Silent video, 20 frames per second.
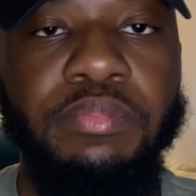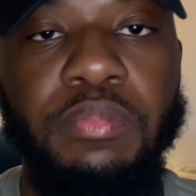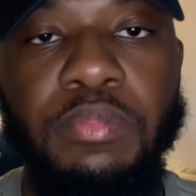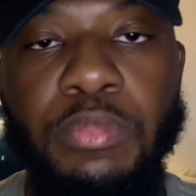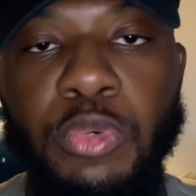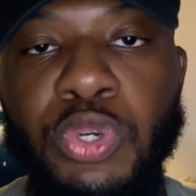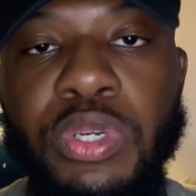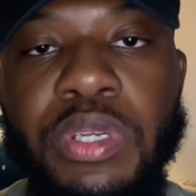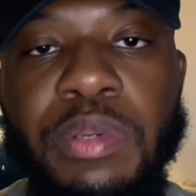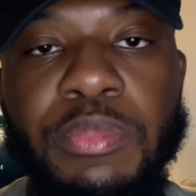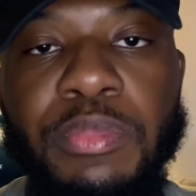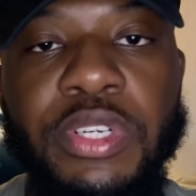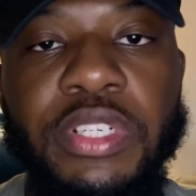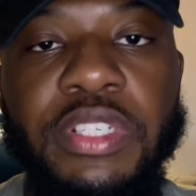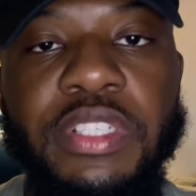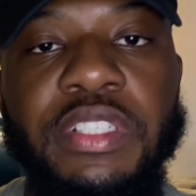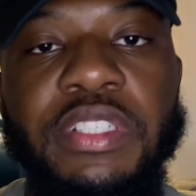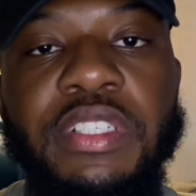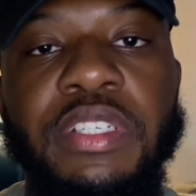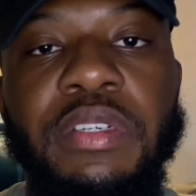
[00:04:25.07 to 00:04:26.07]
pretty much
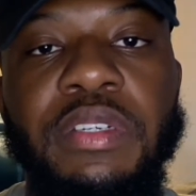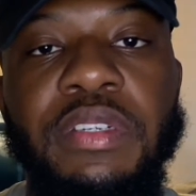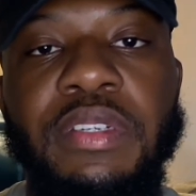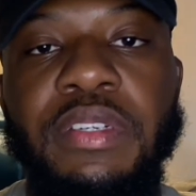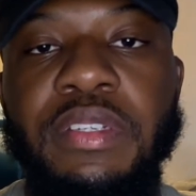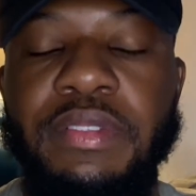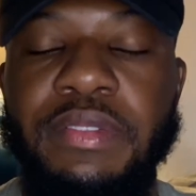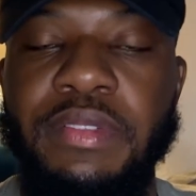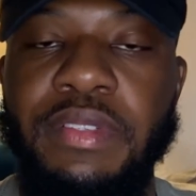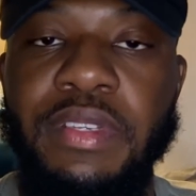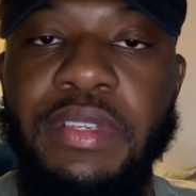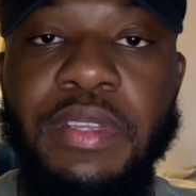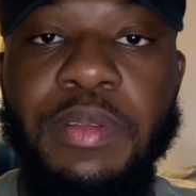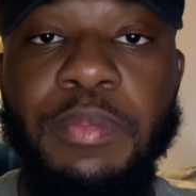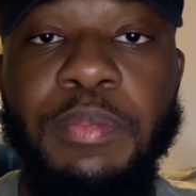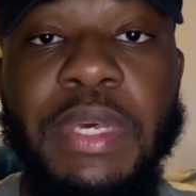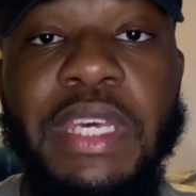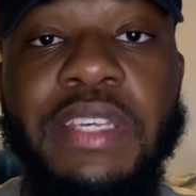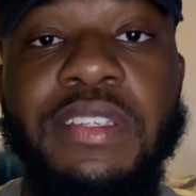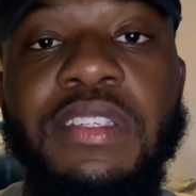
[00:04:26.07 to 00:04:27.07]
a
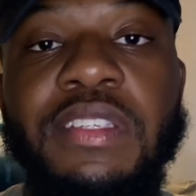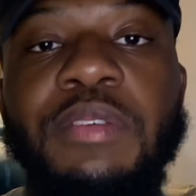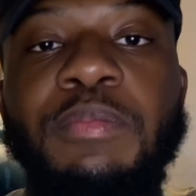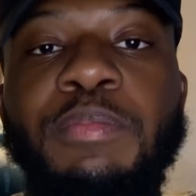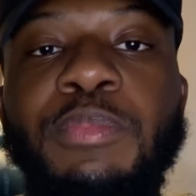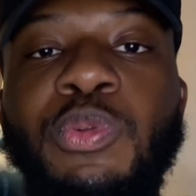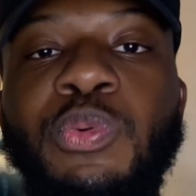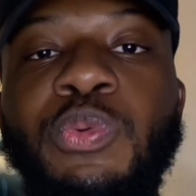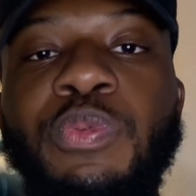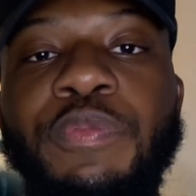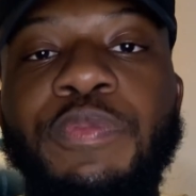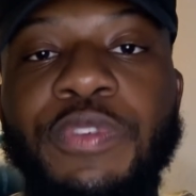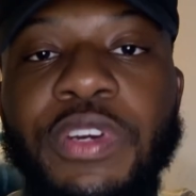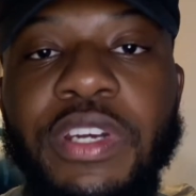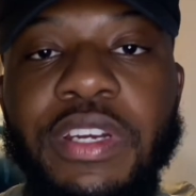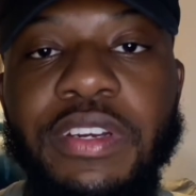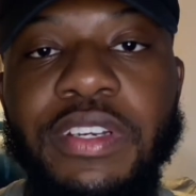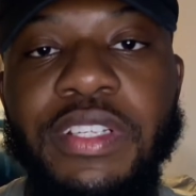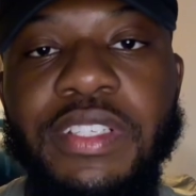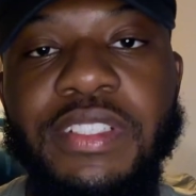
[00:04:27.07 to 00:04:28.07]
basic blue
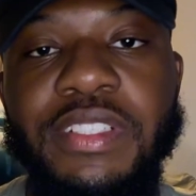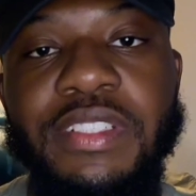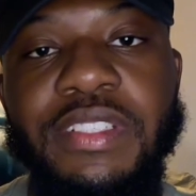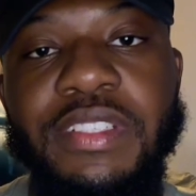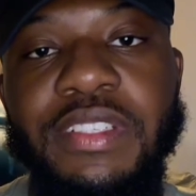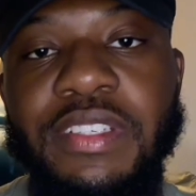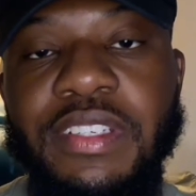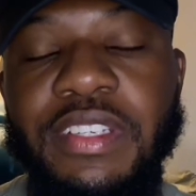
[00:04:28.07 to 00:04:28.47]
fragrance.